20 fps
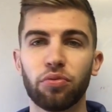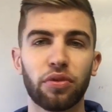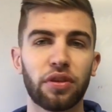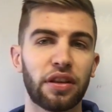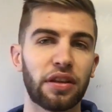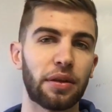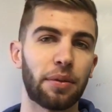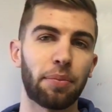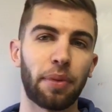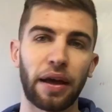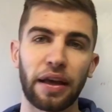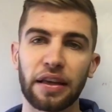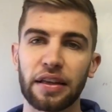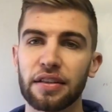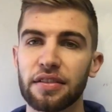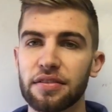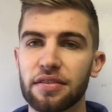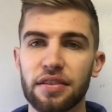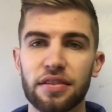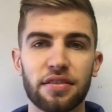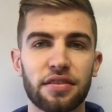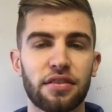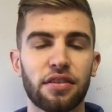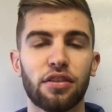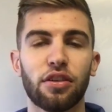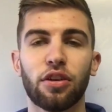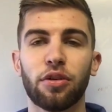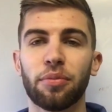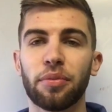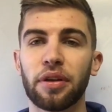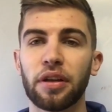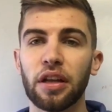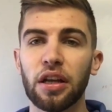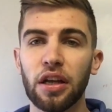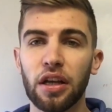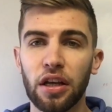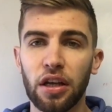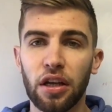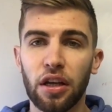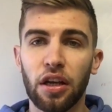within the banking system and
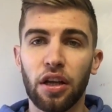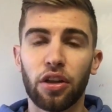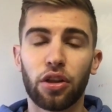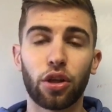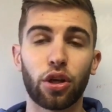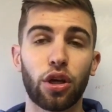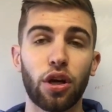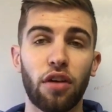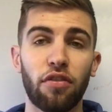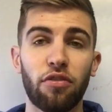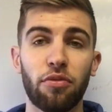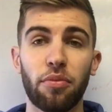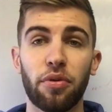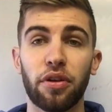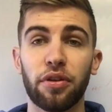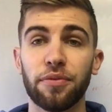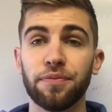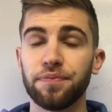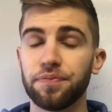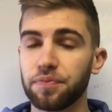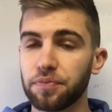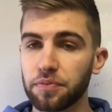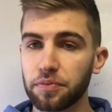the government